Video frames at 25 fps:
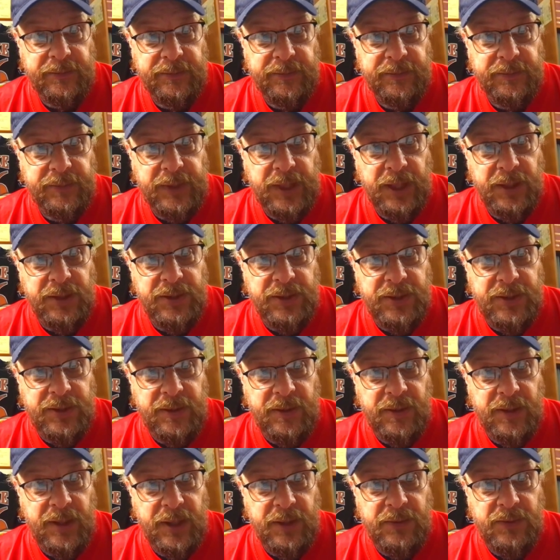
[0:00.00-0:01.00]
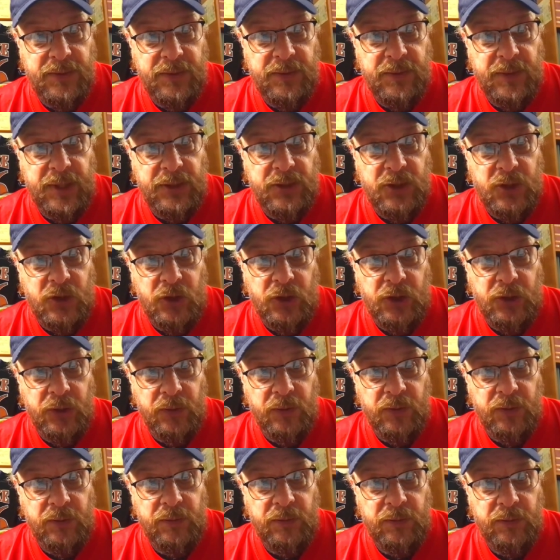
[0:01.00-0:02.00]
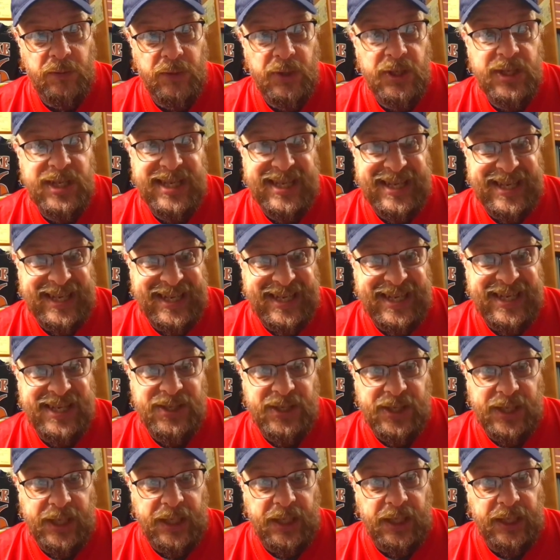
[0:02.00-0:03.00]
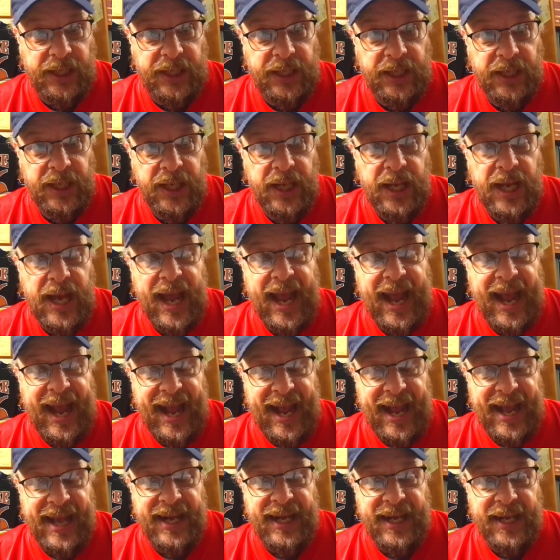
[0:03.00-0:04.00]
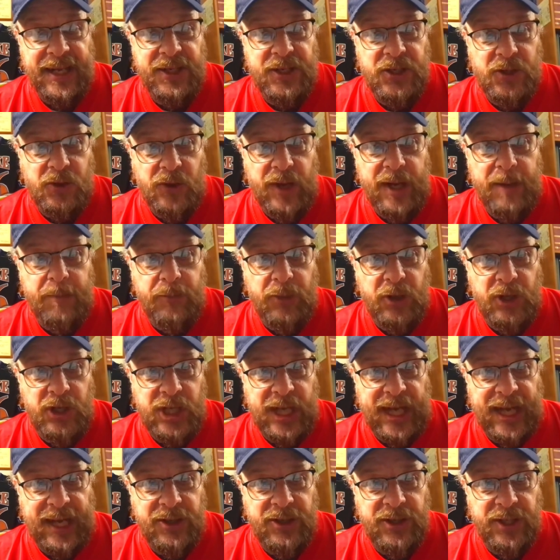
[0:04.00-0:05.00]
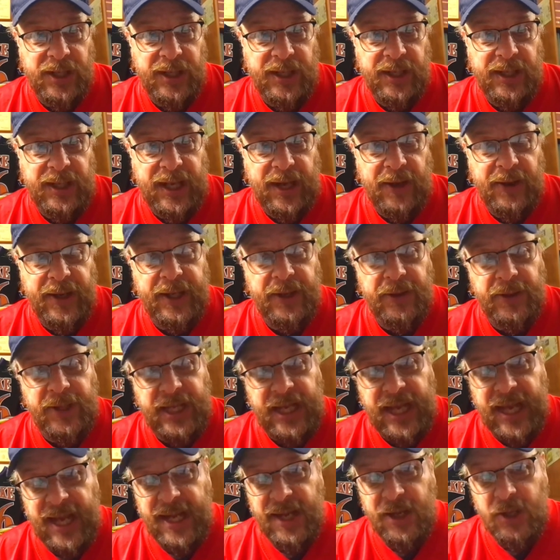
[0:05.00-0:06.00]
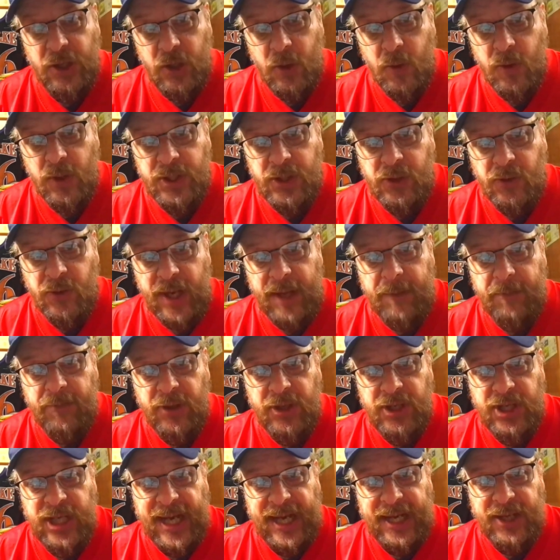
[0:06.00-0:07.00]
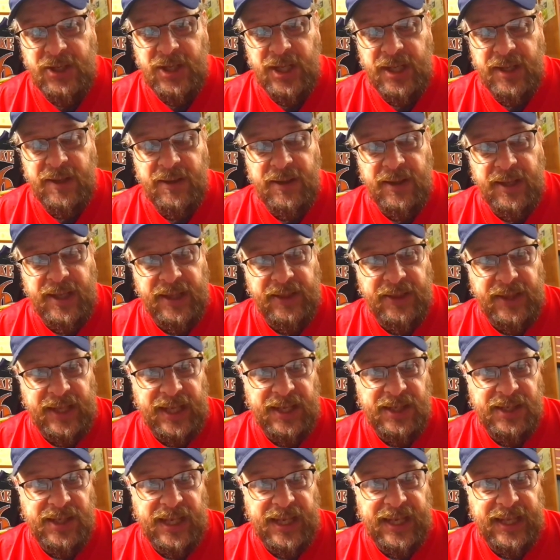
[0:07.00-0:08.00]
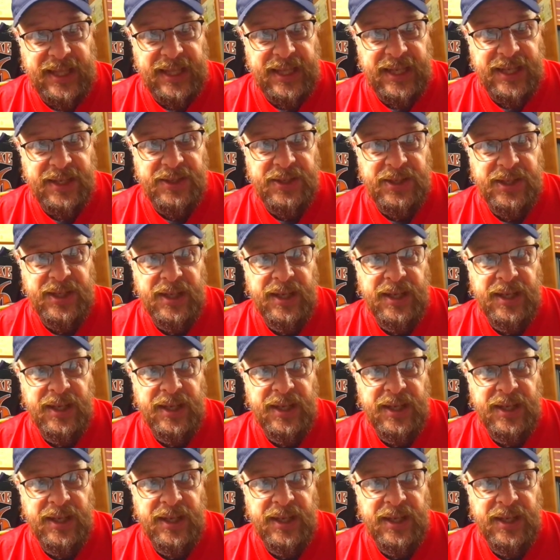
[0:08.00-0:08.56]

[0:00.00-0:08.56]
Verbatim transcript: because it's true statistically and on a straight projection. Now, I know you can't do a straight projection in things like this,